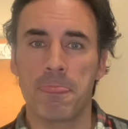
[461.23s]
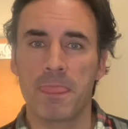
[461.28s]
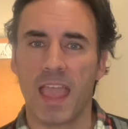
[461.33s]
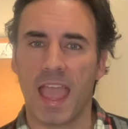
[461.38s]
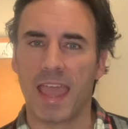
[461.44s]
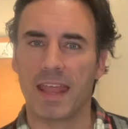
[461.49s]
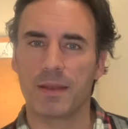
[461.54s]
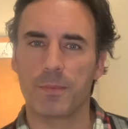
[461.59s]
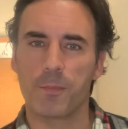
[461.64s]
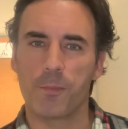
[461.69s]

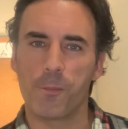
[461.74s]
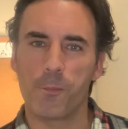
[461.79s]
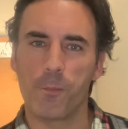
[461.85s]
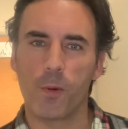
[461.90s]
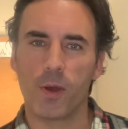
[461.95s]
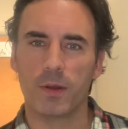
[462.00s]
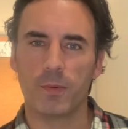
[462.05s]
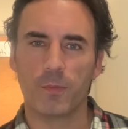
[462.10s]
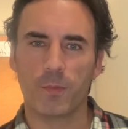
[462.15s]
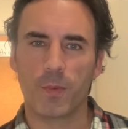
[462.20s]
And
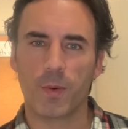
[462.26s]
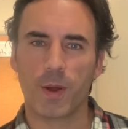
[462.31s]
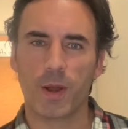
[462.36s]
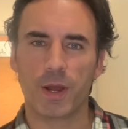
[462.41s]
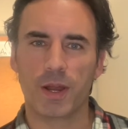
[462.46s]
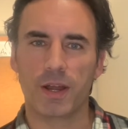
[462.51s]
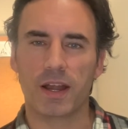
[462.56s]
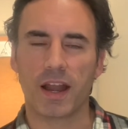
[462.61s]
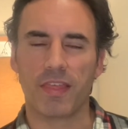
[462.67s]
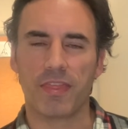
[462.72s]
one
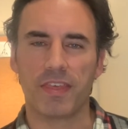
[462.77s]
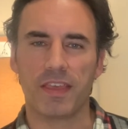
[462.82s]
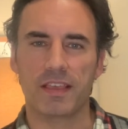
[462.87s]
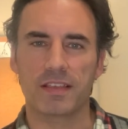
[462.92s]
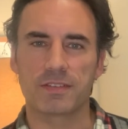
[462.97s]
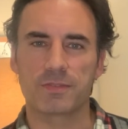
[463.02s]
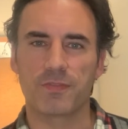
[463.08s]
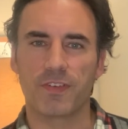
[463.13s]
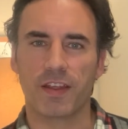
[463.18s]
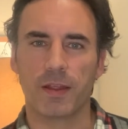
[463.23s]
word I think
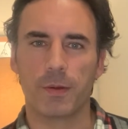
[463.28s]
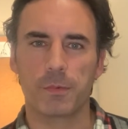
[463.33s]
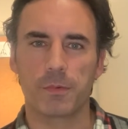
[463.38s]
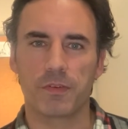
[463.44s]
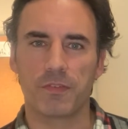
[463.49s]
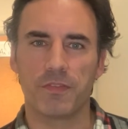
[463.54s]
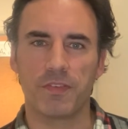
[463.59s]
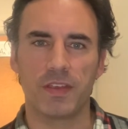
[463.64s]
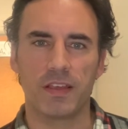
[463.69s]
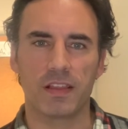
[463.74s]
is very
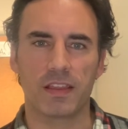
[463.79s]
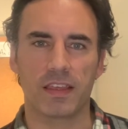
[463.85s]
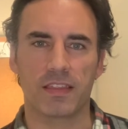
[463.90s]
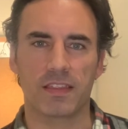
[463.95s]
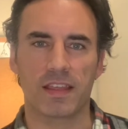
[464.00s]
revealing